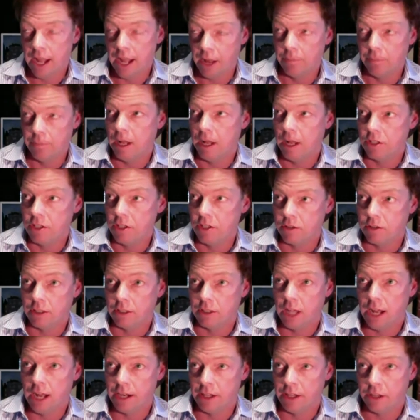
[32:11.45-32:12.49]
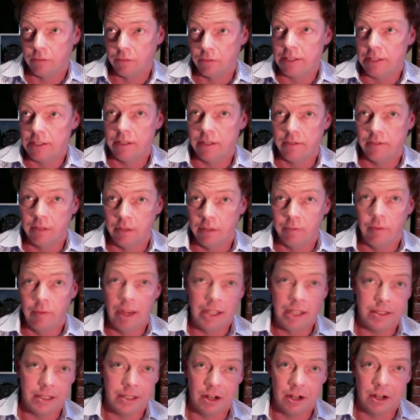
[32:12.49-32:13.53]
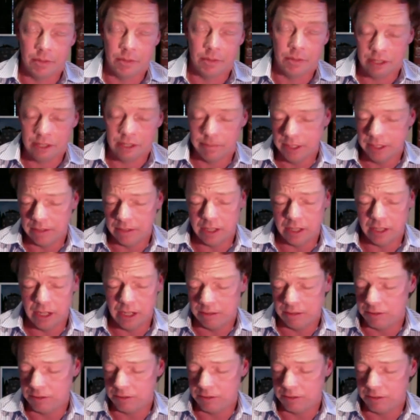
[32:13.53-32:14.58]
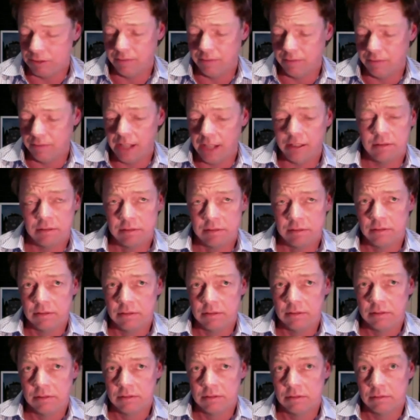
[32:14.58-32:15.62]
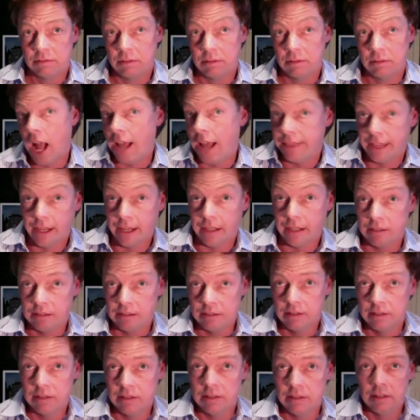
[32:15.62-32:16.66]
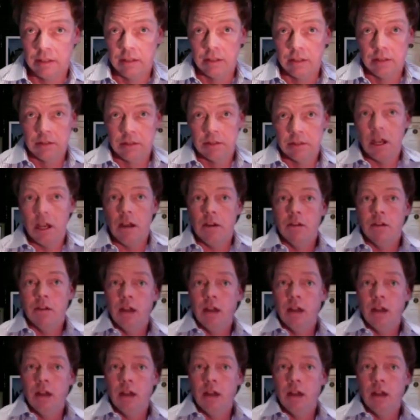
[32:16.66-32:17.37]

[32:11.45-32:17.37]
helped Monster a lot, and the rest of them wasted almost a billion dollars of value. I think. So,